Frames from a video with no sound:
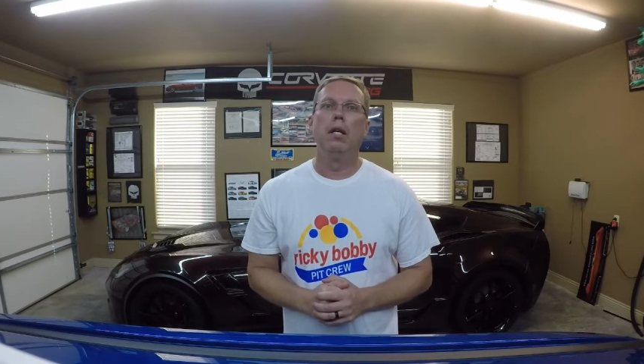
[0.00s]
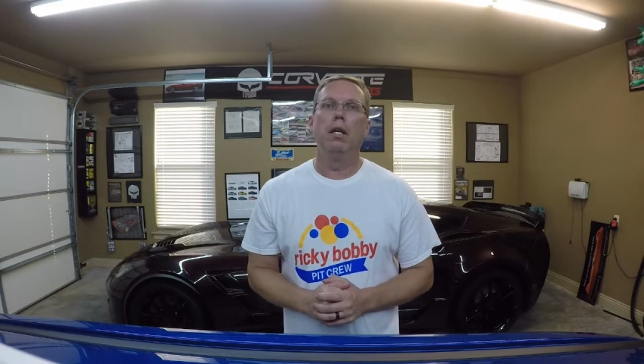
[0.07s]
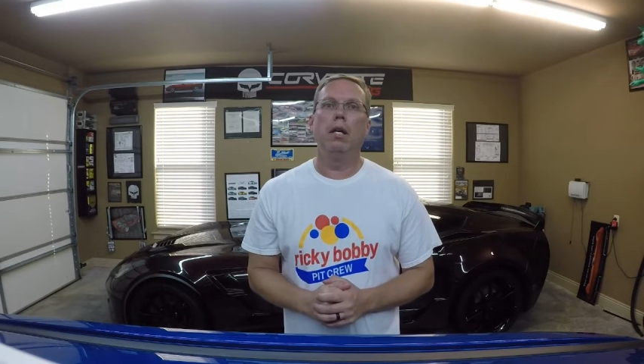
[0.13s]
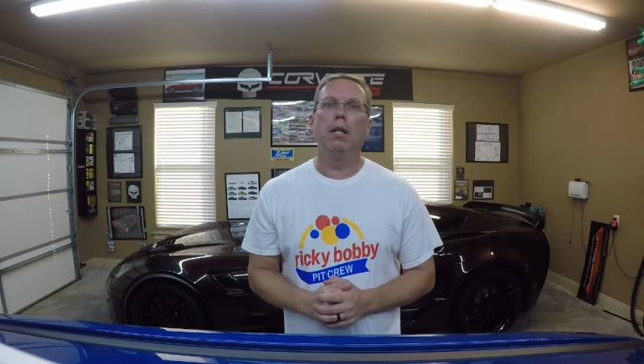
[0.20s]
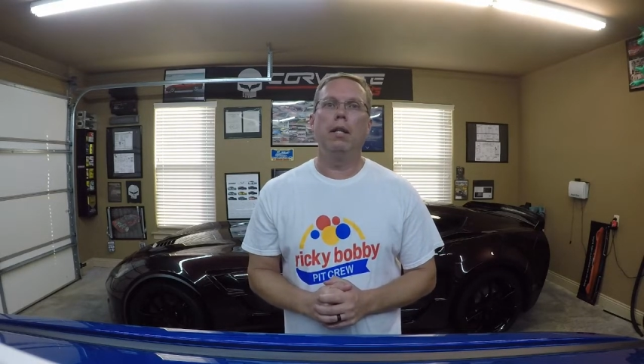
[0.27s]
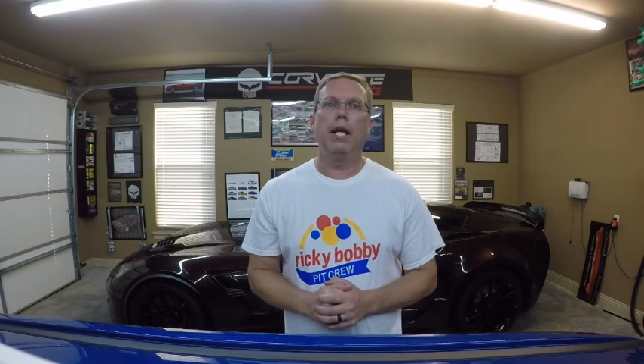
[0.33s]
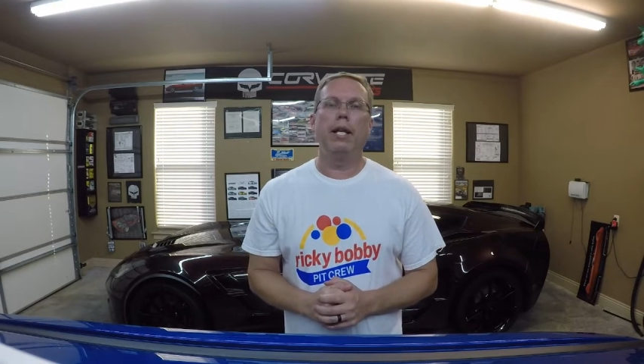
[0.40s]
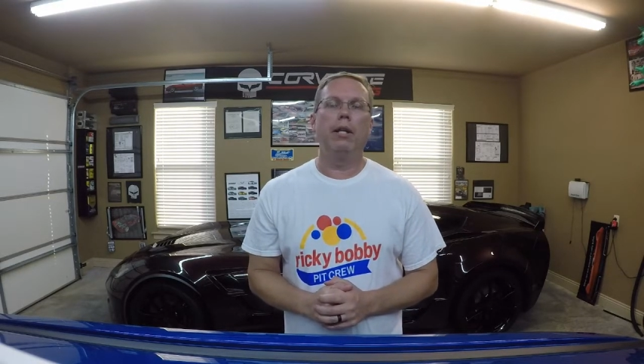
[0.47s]
A
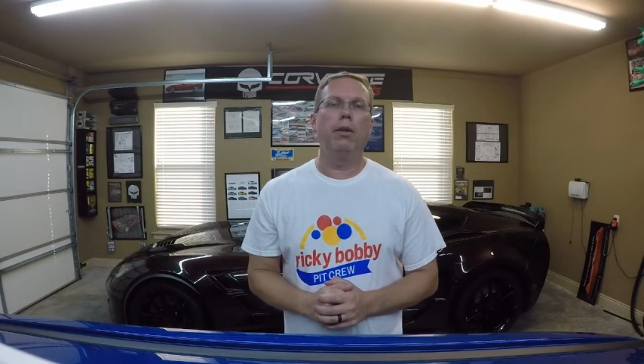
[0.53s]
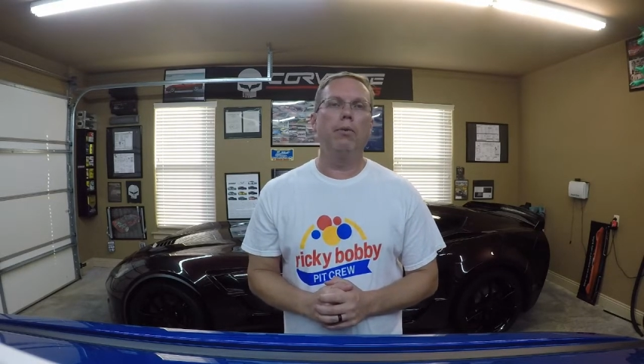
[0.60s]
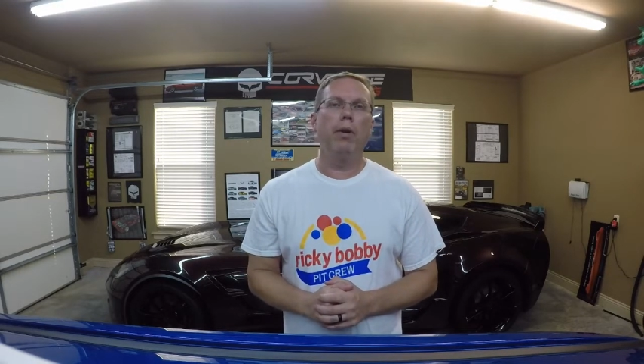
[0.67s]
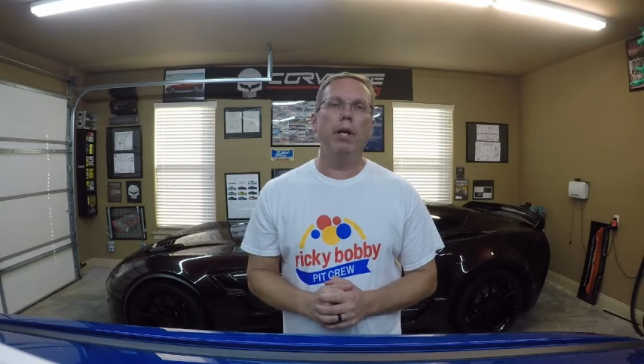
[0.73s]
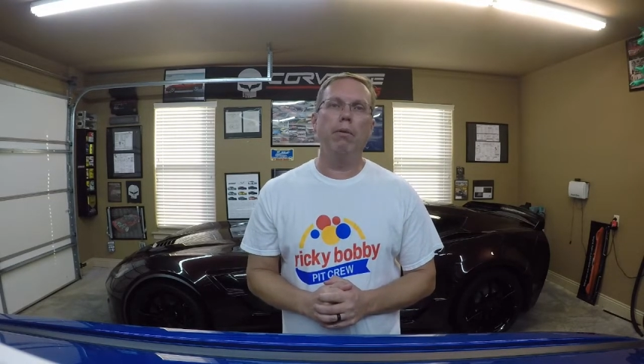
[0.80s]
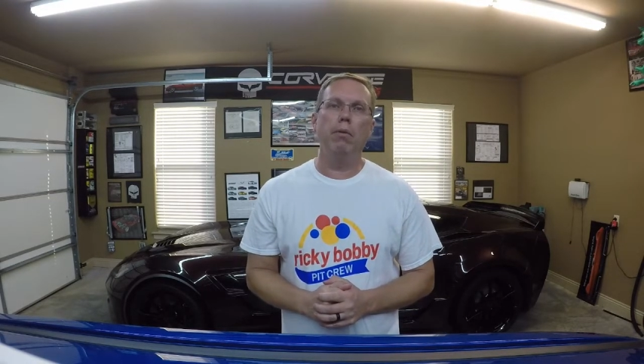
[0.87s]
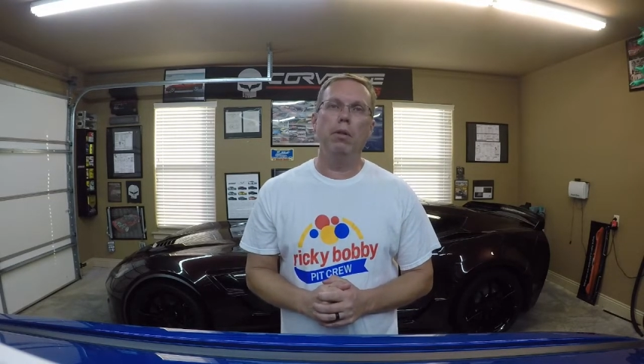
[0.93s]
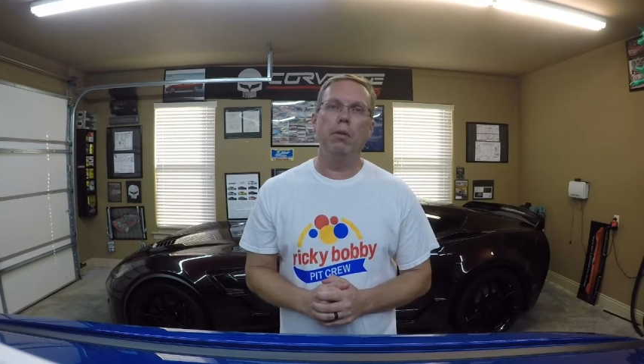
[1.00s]
lot of
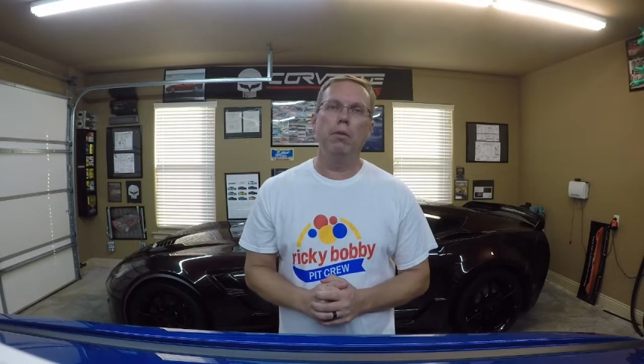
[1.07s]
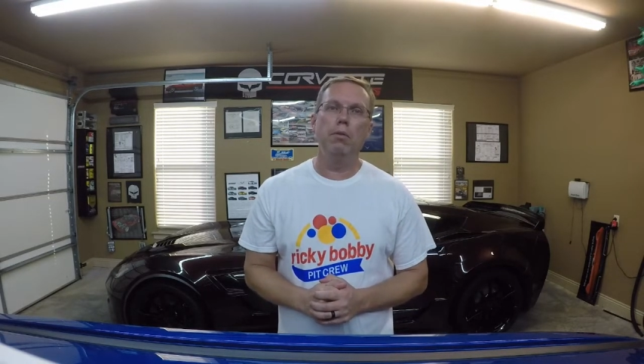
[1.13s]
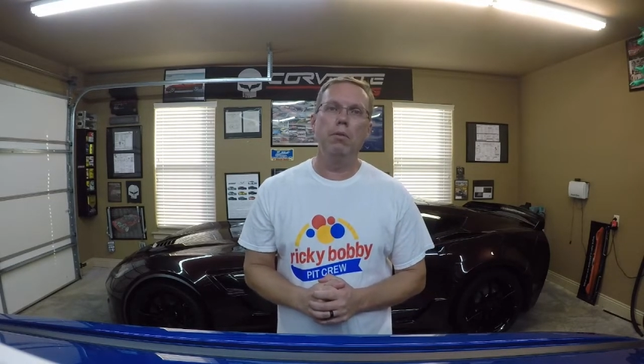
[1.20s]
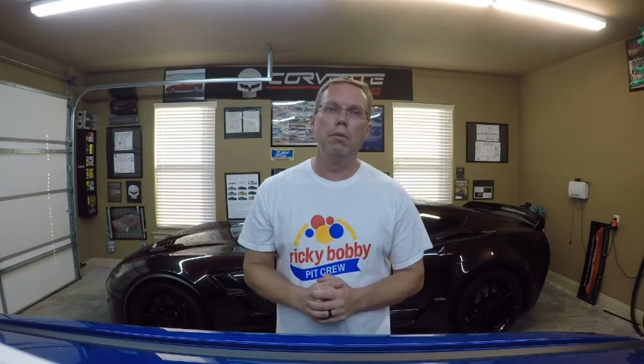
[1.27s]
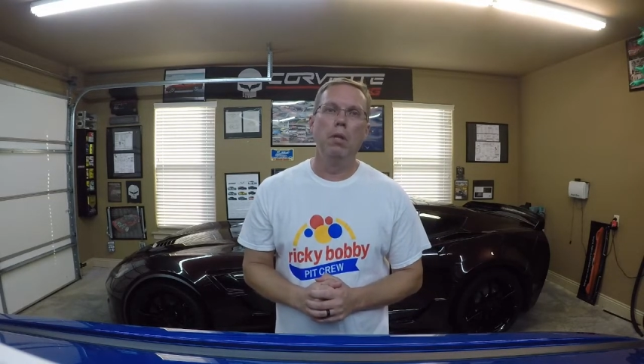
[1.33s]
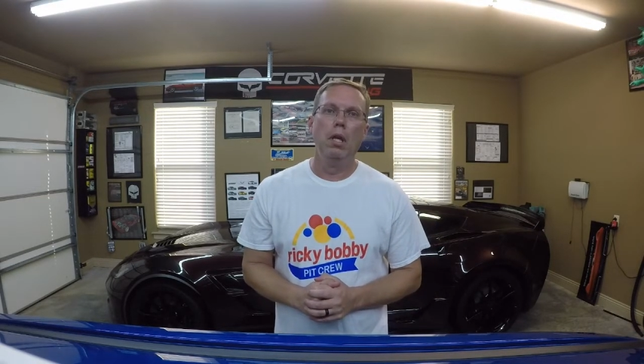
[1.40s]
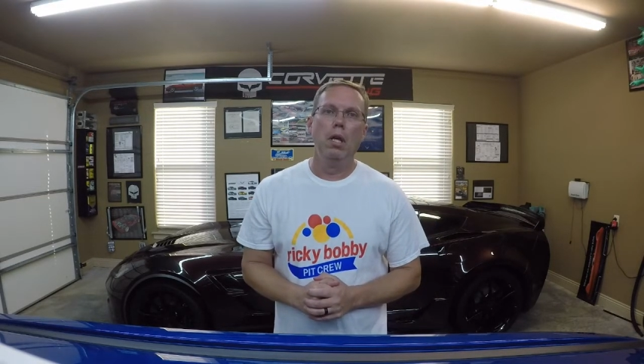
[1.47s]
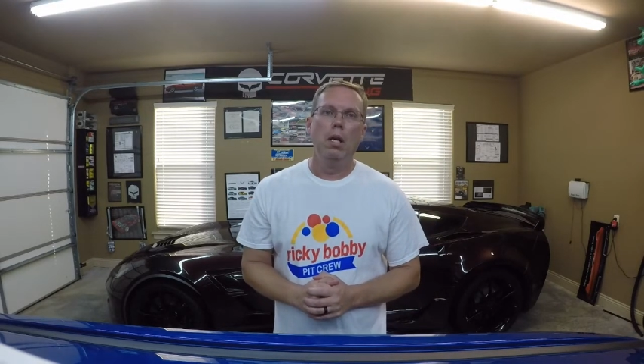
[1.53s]
great roads